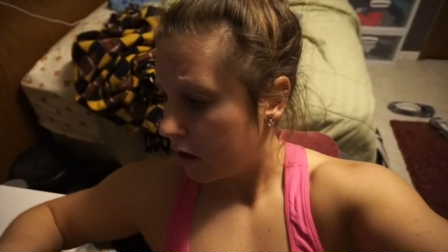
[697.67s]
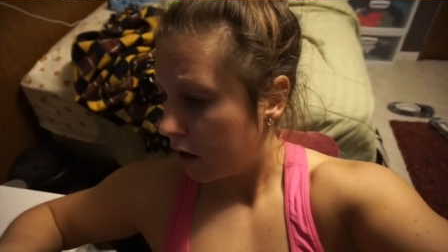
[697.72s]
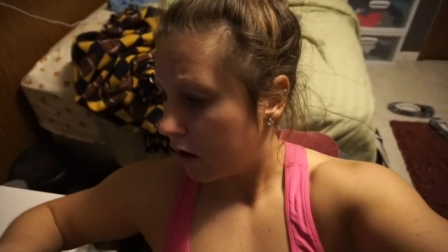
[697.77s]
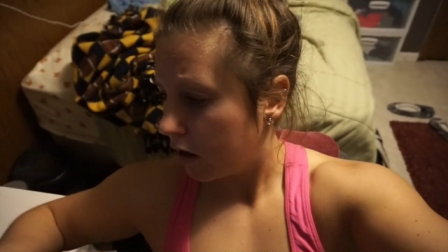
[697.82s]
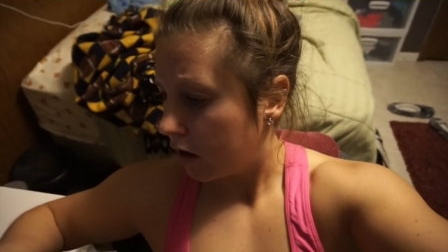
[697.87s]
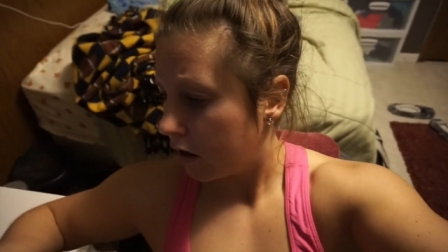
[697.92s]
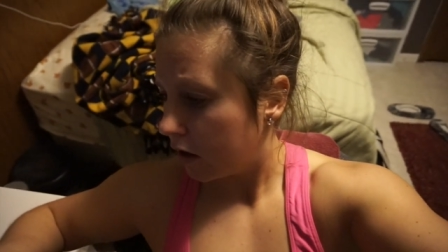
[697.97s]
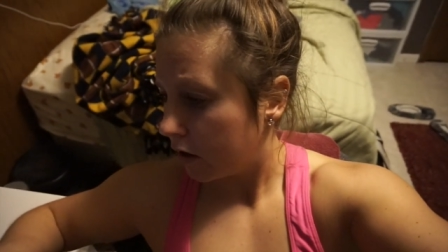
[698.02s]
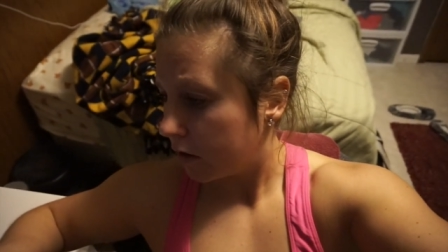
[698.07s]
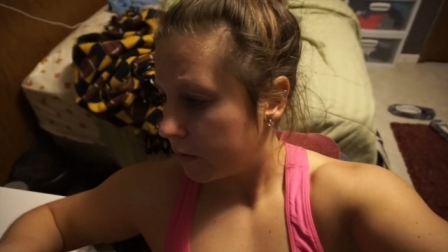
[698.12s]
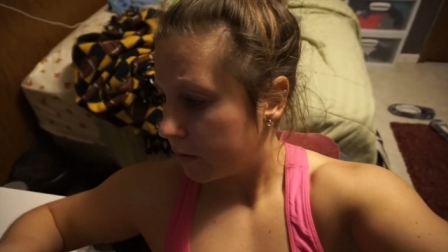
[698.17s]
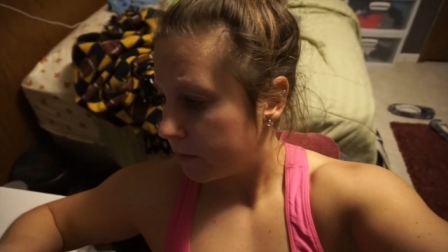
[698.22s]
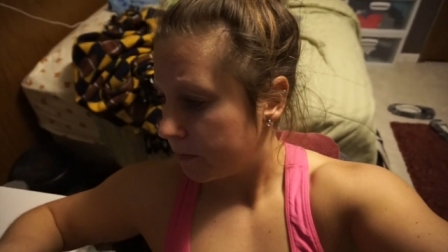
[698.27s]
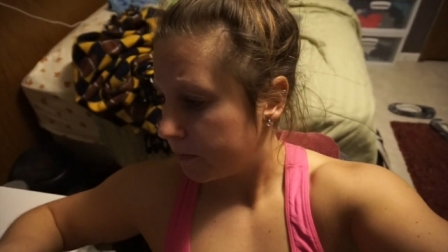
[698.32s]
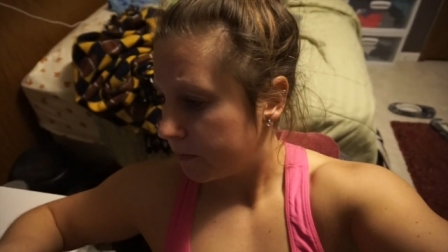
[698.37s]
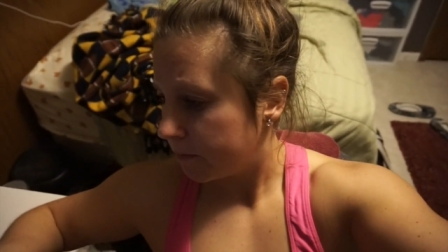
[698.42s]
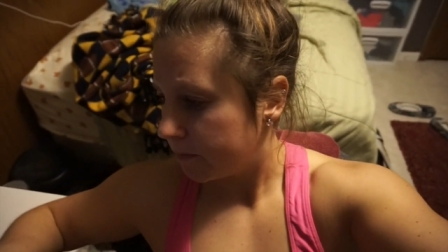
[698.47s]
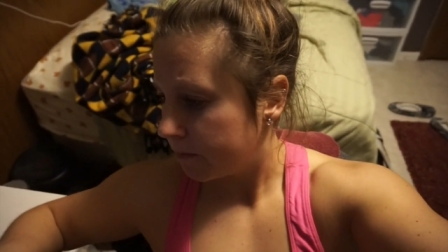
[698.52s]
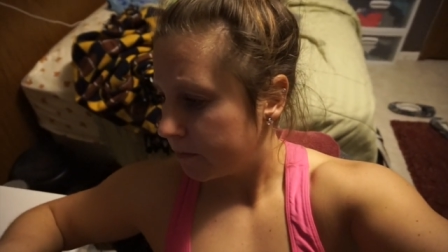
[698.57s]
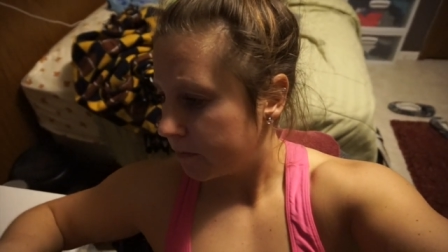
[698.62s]

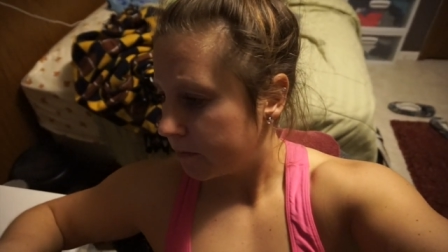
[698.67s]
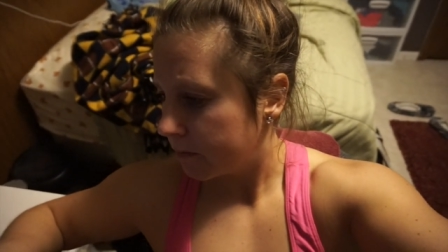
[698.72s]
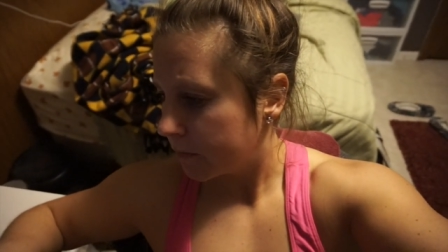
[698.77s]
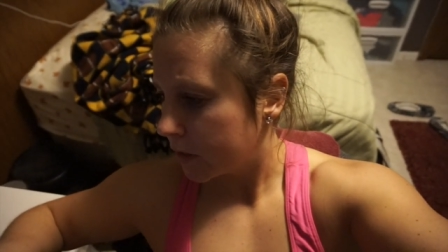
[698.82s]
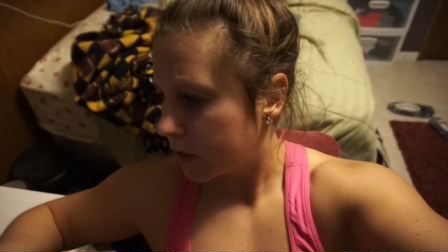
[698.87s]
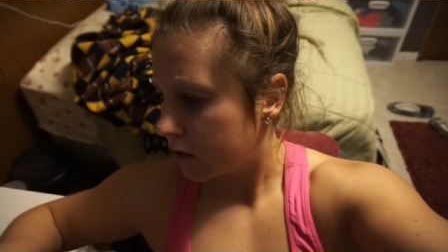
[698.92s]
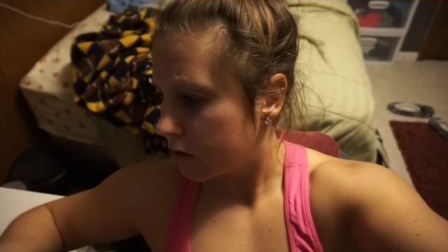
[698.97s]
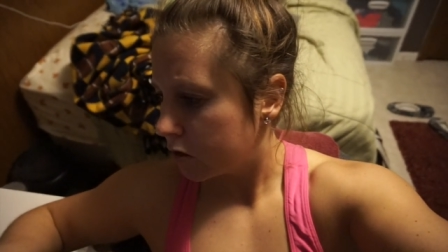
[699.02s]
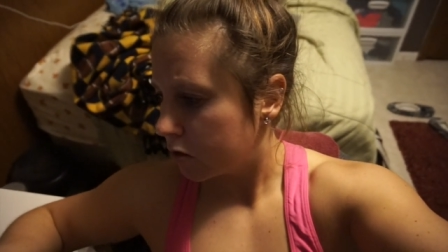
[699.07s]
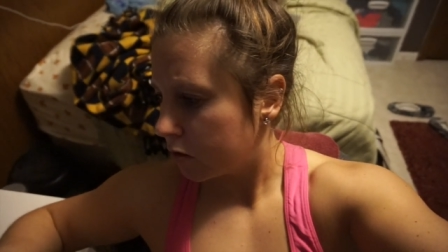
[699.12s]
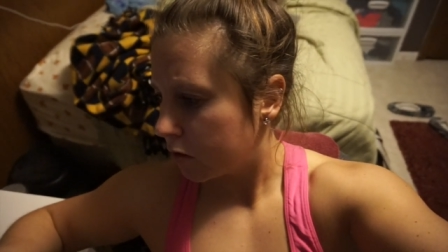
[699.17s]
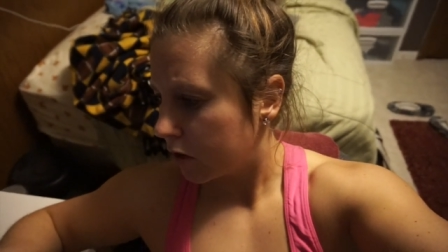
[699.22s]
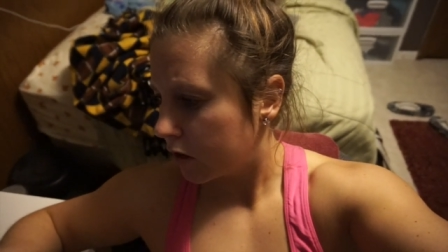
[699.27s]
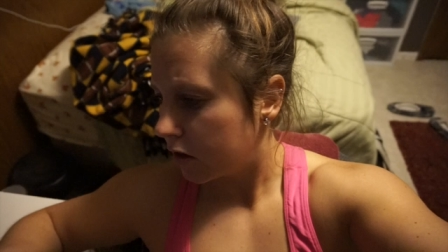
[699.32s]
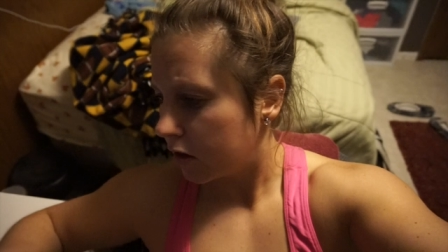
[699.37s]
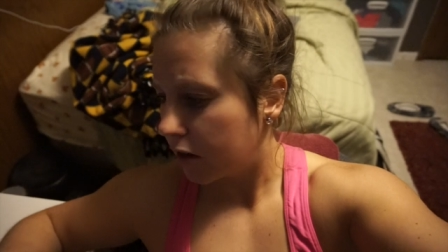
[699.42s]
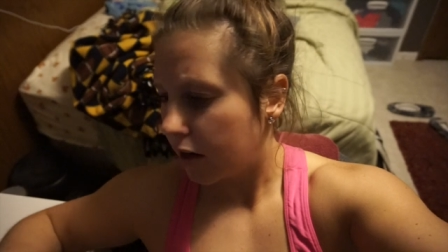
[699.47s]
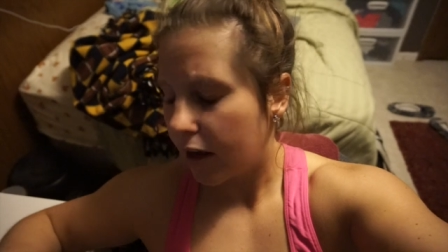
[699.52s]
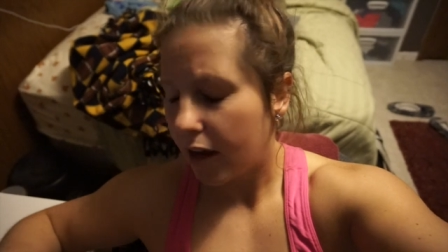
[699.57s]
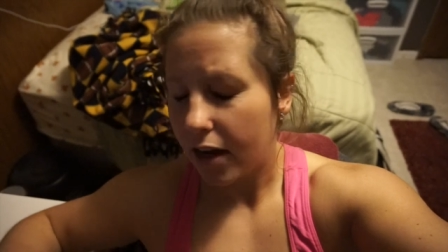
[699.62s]
Um... two
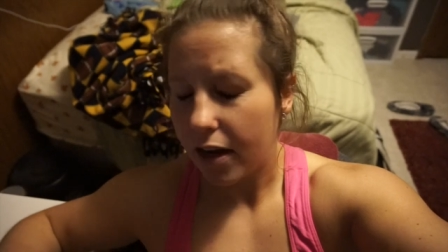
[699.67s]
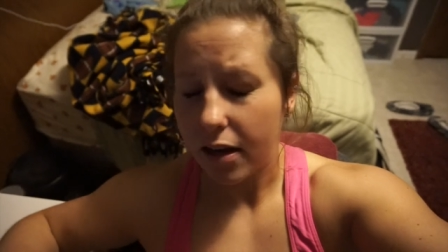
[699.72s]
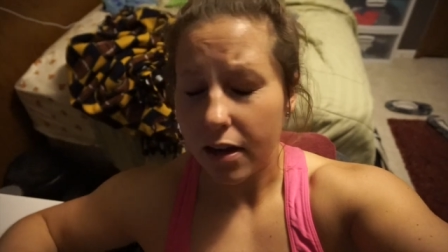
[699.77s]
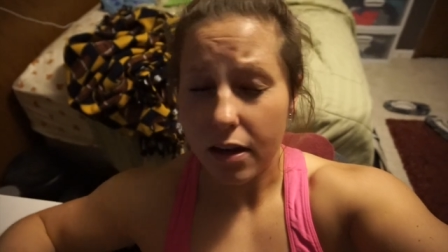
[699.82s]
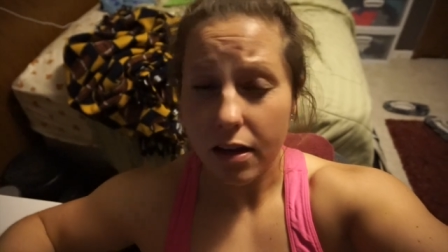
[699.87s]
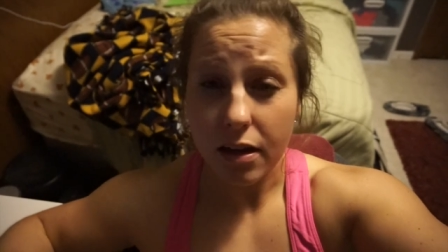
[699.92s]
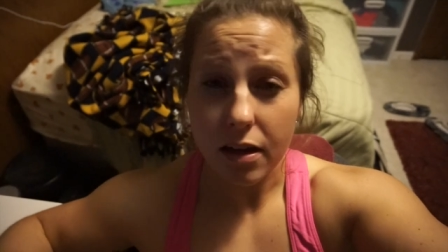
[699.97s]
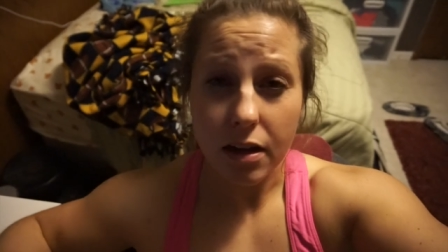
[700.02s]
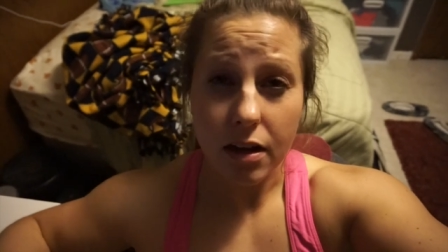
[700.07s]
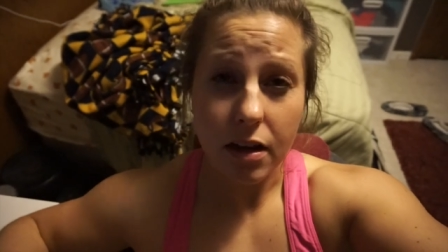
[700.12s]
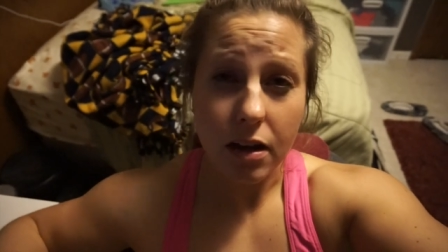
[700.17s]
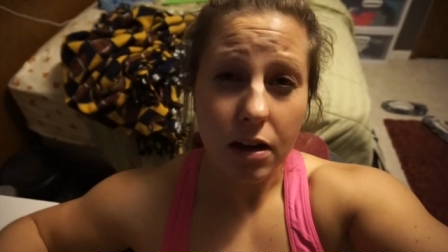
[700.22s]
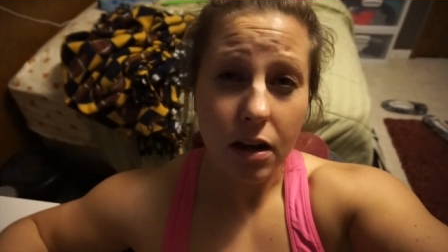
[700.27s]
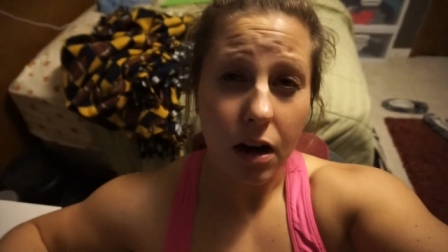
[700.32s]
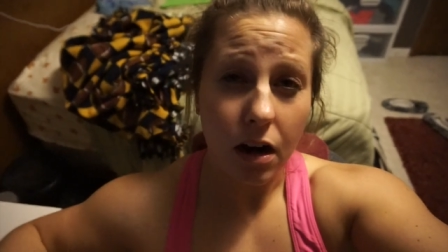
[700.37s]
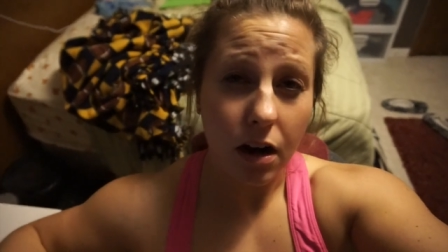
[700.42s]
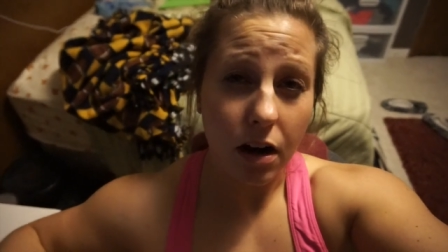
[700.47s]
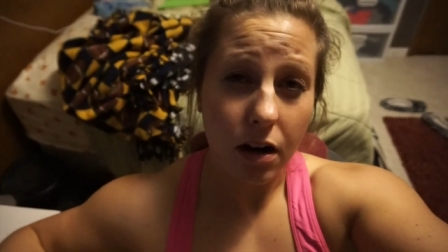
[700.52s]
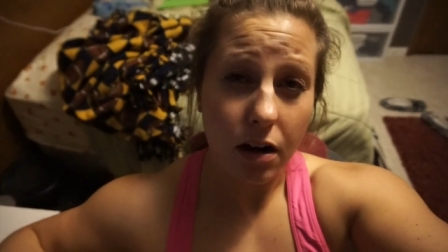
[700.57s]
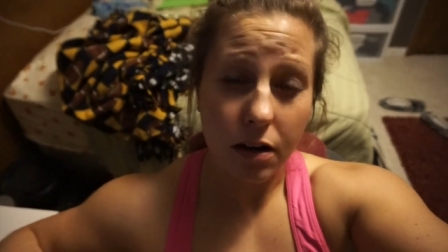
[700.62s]
hundred eighty
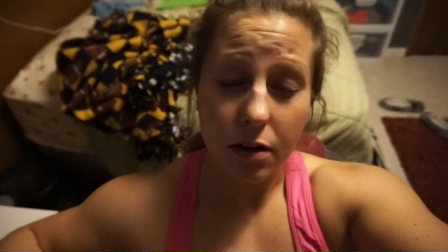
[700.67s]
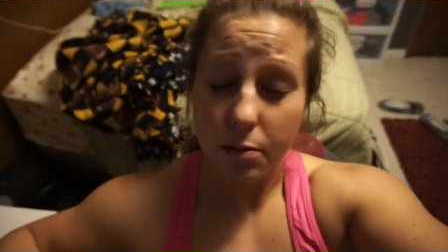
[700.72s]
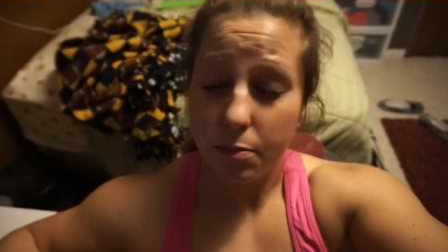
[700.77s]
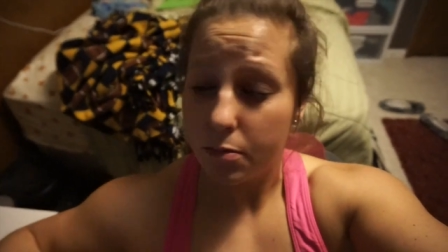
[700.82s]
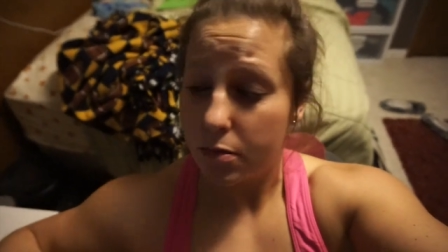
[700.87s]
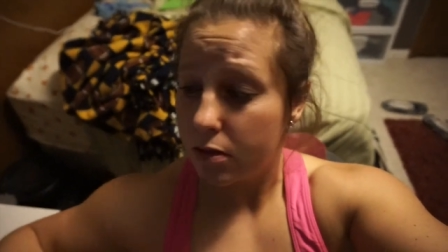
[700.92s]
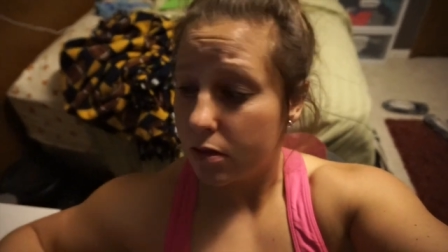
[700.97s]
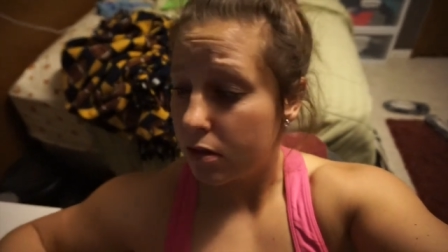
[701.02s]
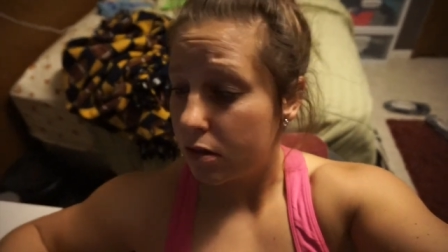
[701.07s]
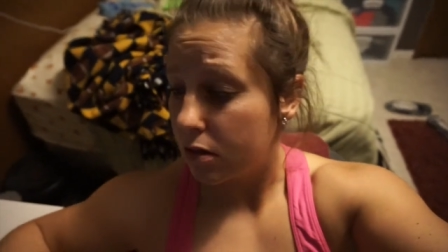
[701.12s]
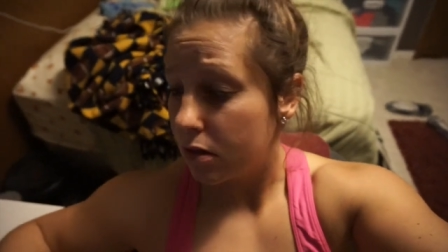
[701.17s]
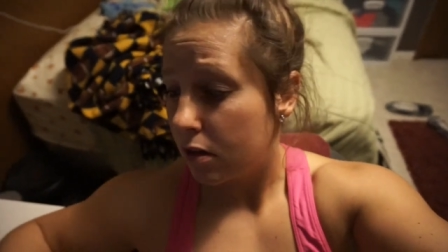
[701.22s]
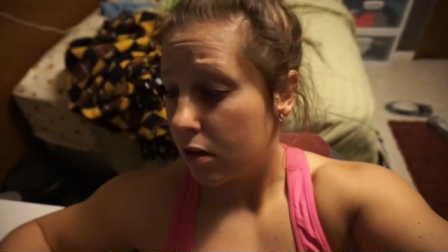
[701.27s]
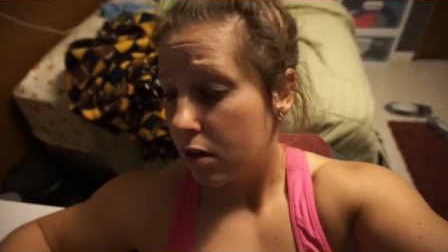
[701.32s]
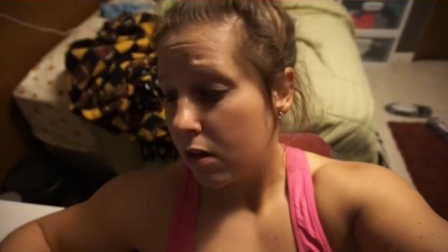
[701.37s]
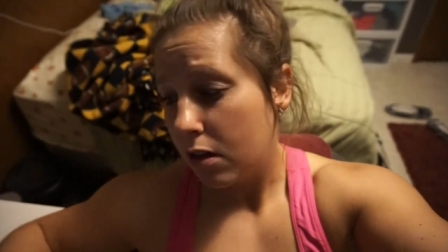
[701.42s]
carbs,